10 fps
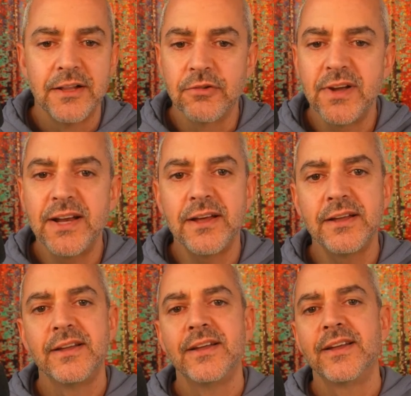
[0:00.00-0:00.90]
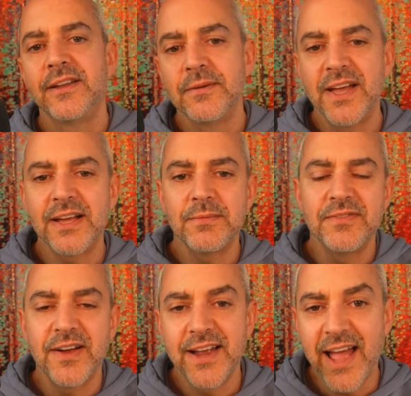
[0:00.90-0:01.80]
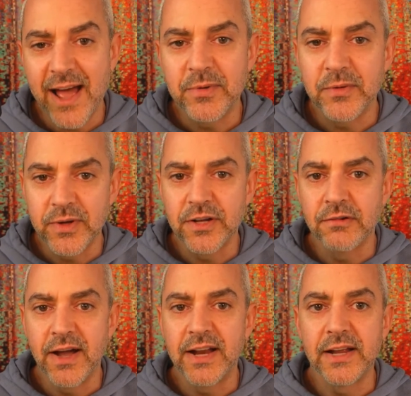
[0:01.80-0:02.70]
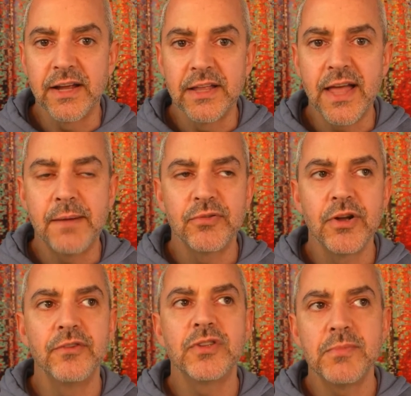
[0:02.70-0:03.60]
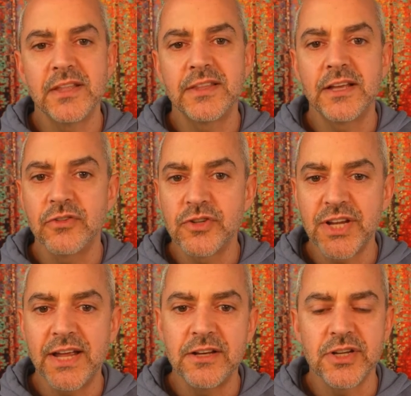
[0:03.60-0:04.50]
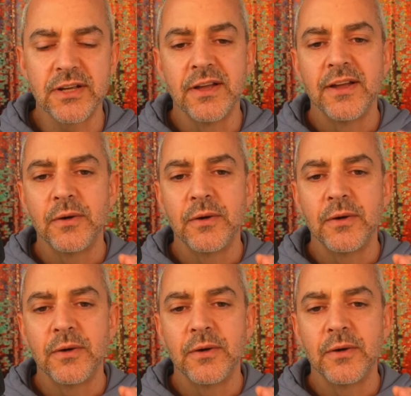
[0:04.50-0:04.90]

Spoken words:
Lorena, you're making me very happy with what you're writing. And that proves to me that things are changing.